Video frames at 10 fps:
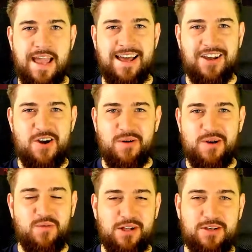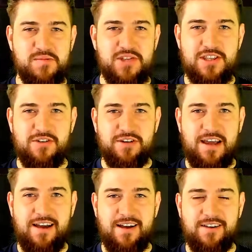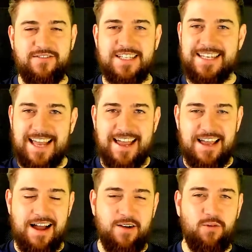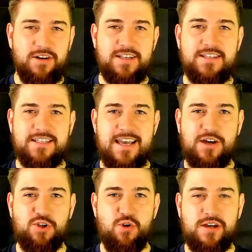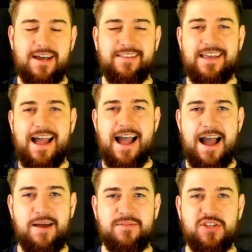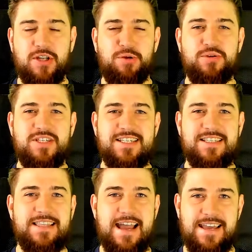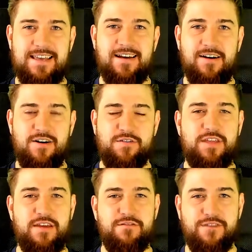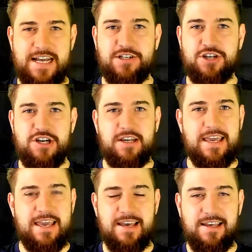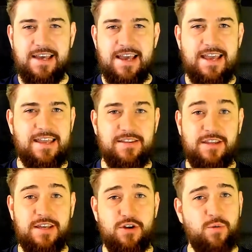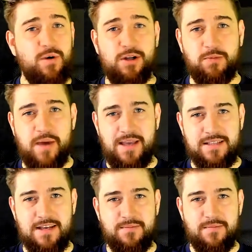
Hello and welcome to the Underhive. Today I wanted to take a look at the absolute state of the faction gear in the New World beta.